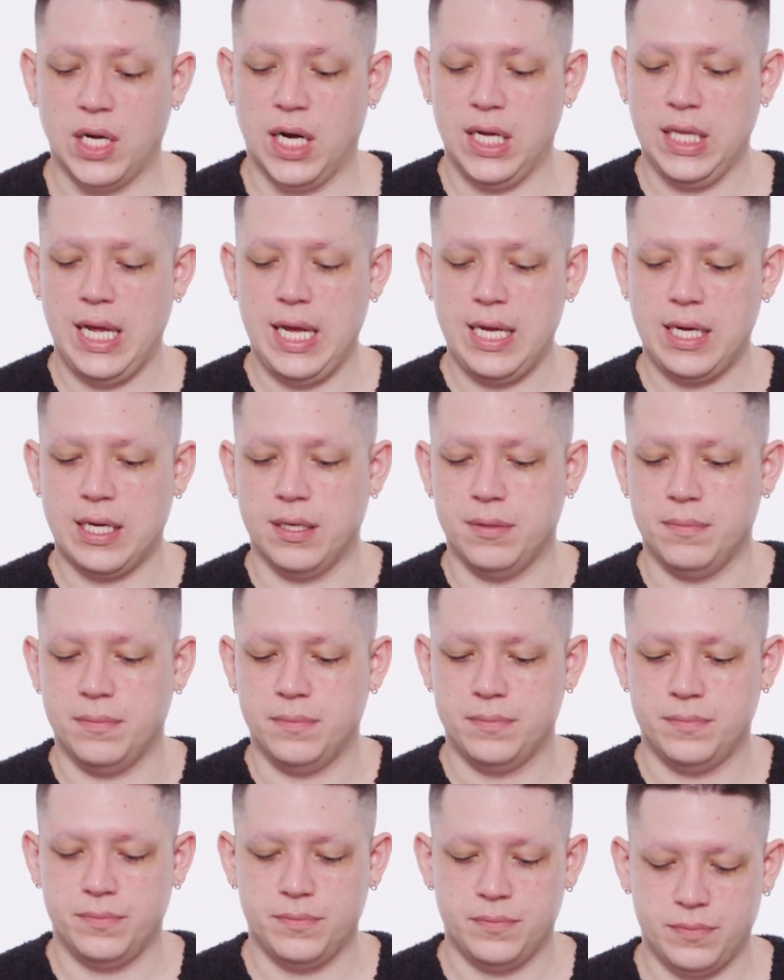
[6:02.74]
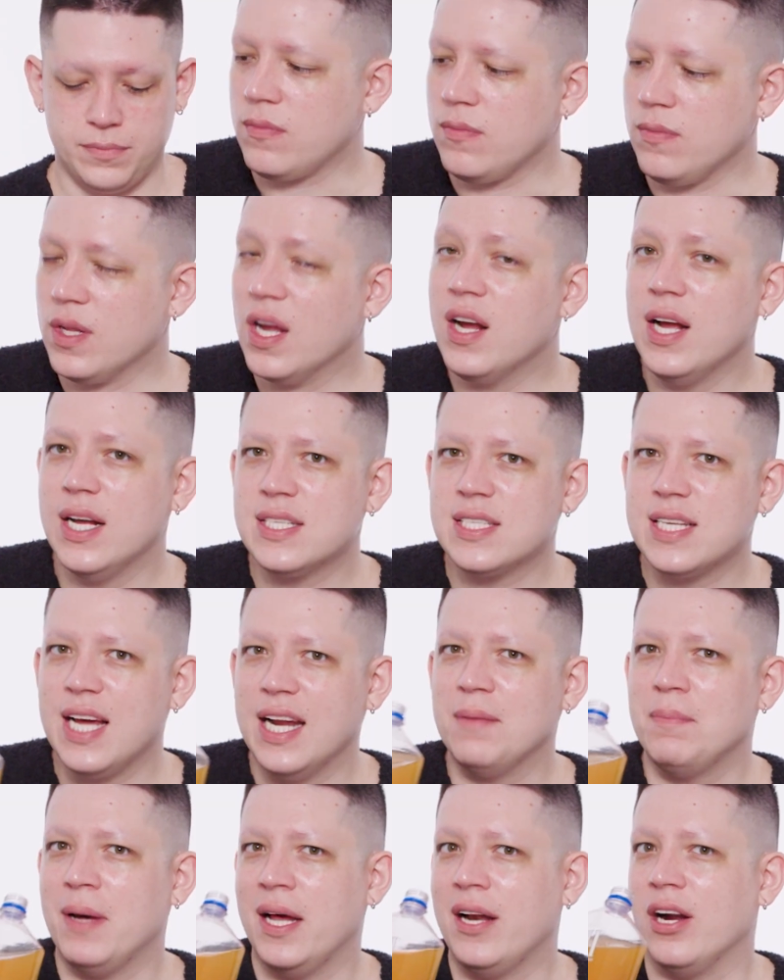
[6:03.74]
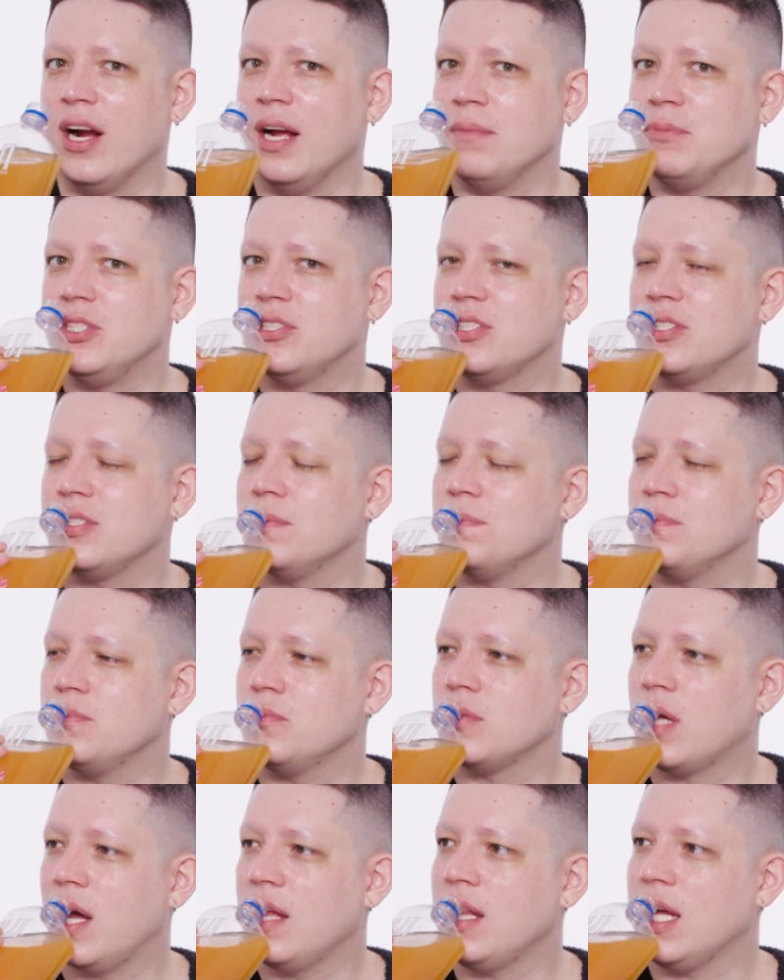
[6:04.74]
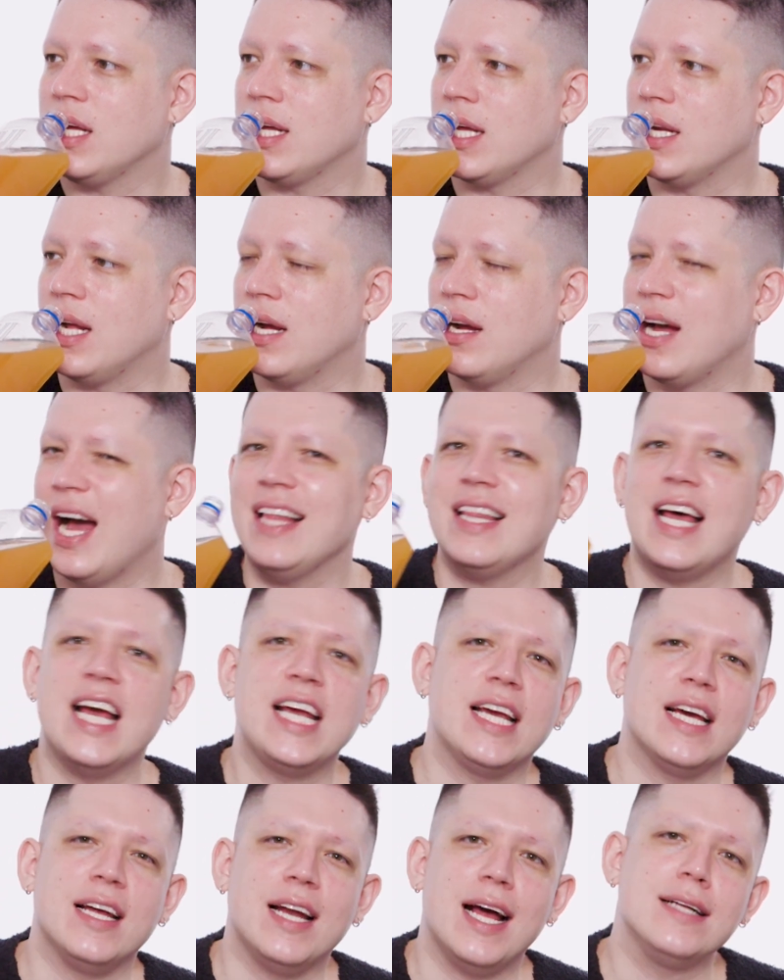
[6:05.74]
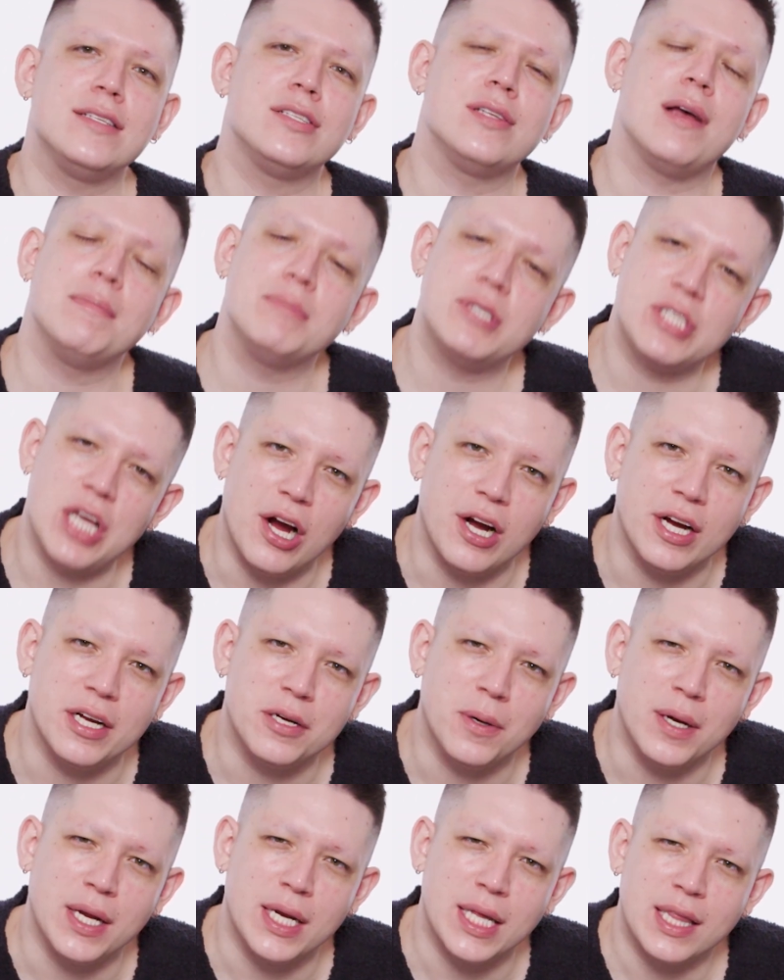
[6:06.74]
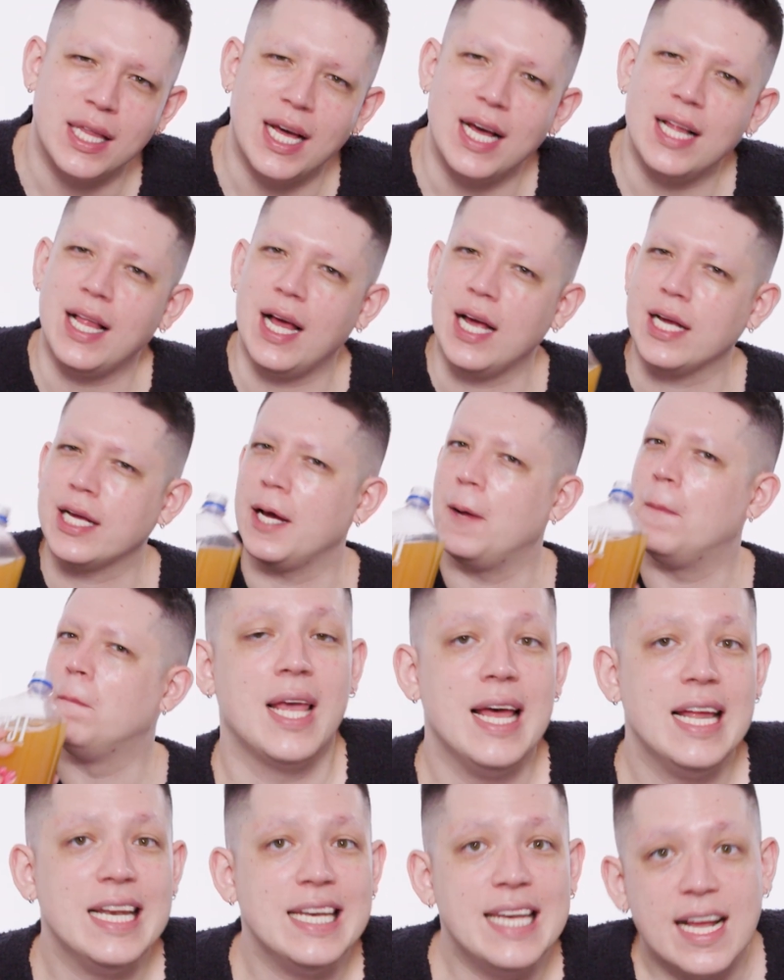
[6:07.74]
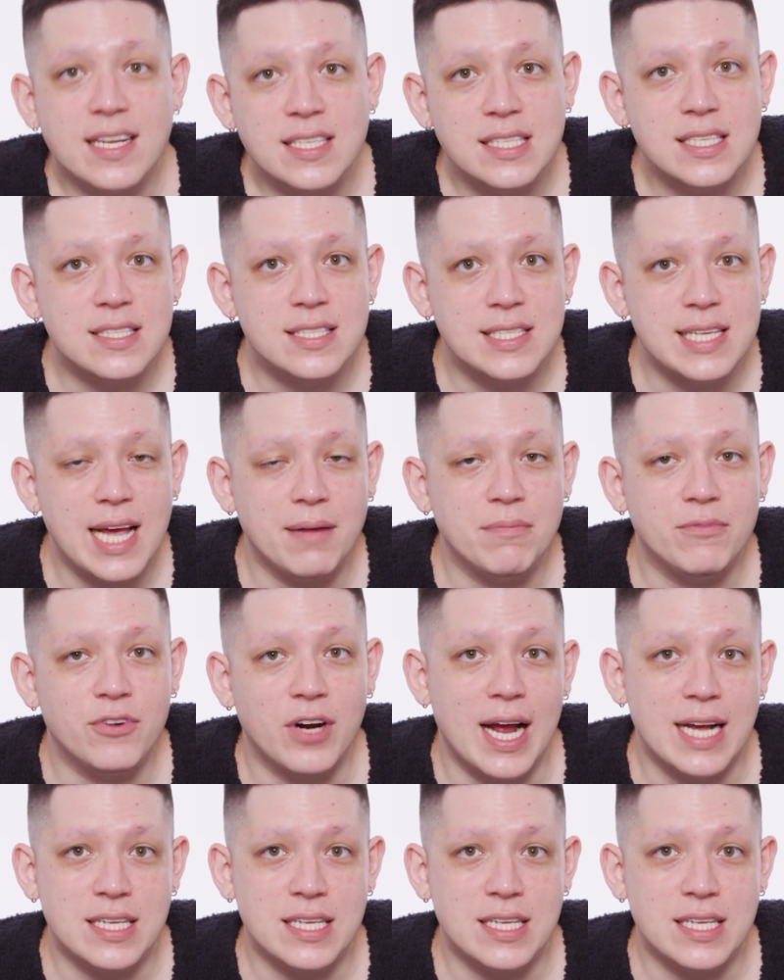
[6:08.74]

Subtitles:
I like it. It's getting better. I'm used to, I like it now. I like it. I'm sorry, Gwyneth. I like it. Next, it's time for